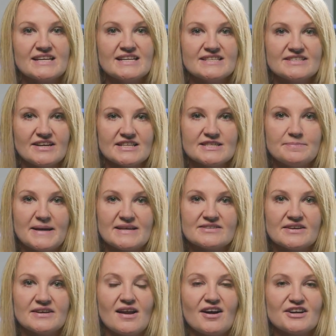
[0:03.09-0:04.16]
insights based
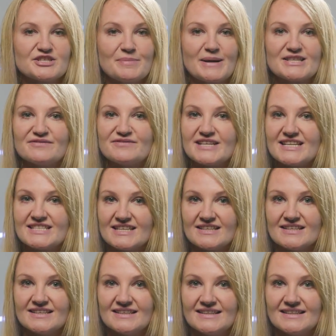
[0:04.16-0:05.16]
on large amounts of data?